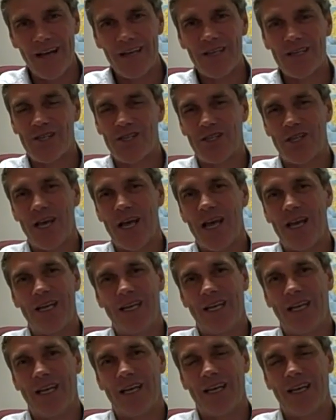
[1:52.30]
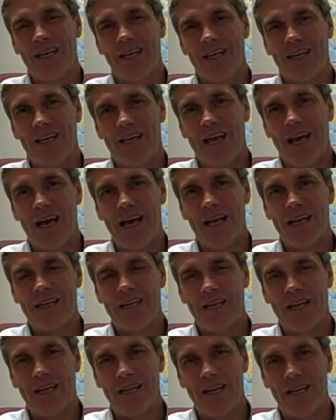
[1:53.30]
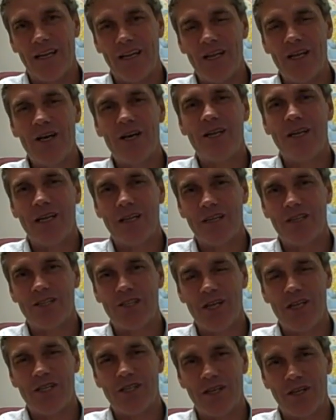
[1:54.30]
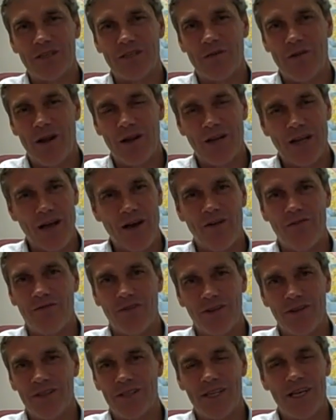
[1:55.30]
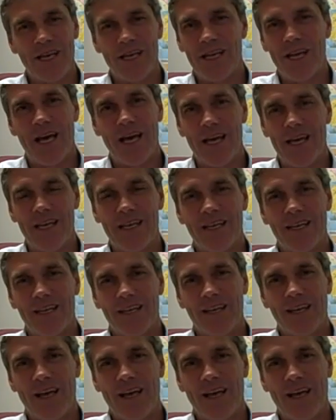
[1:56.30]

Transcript: understanding and learning the teachings around Alpha, the DNA,